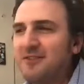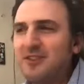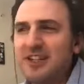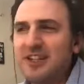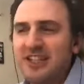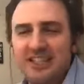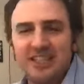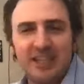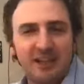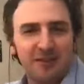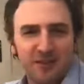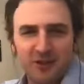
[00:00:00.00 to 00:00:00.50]
even
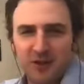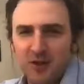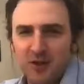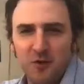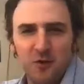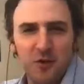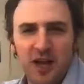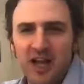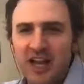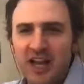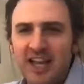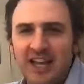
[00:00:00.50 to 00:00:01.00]
right? give it
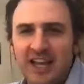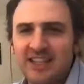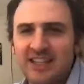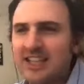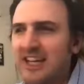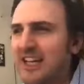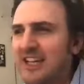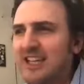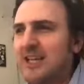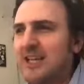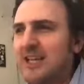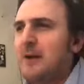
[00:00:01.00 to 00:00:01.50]
away.
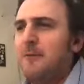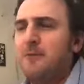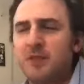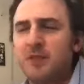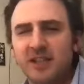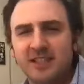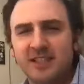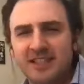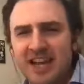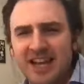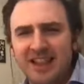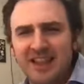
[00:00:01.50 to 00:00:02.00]
Like,
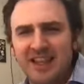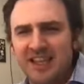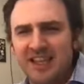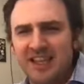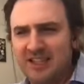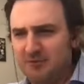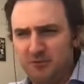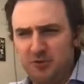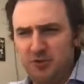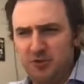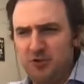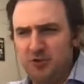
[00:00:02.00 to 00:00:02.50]
it's not
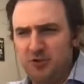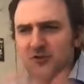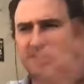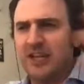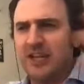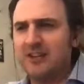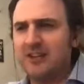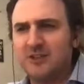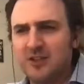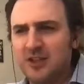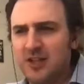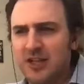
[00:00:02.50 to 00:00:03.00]
like your
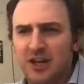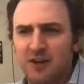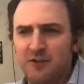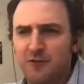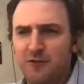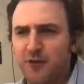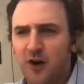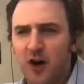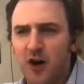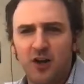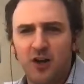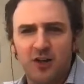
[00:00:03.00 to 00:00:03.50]
dick's going to
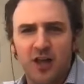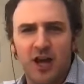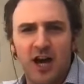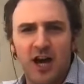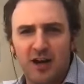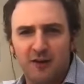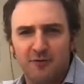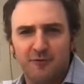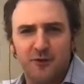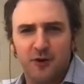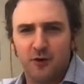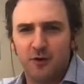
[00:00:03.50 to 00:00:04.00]
fall
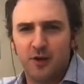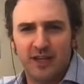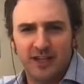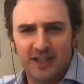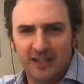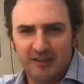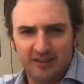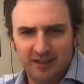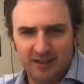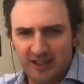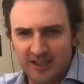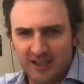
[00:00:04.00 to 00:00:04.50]
off or
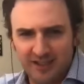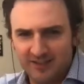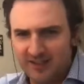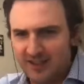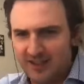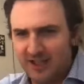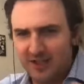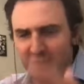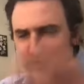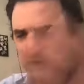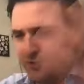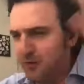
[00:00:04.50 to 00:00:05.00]
anything.
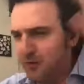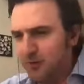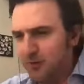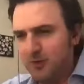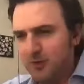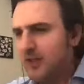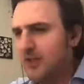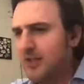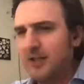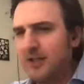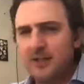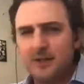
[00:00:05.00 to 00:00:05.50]
Like
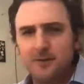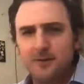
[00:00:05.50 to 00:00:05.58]
who,